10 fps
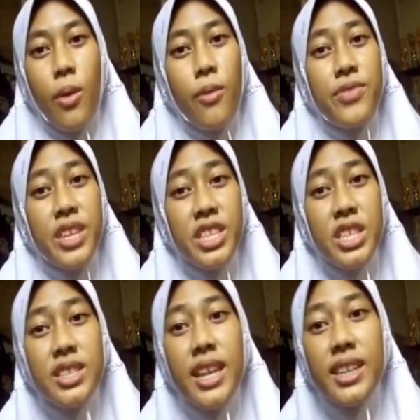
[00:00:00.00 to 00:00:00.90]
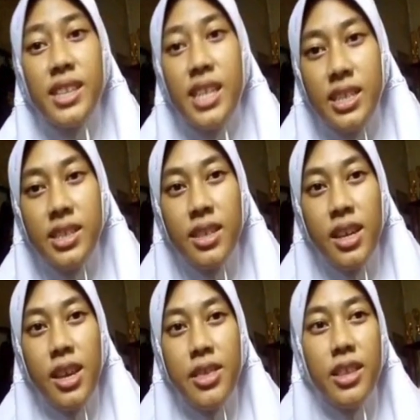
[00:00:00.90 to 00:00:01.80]
of teaching techniques
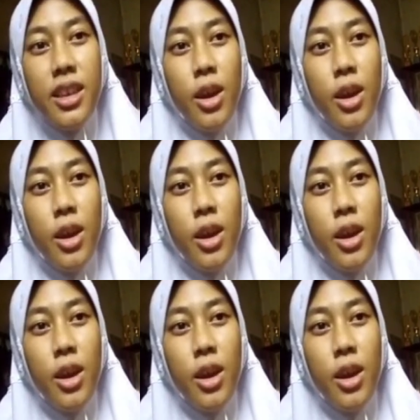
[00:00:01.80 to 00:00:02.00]
that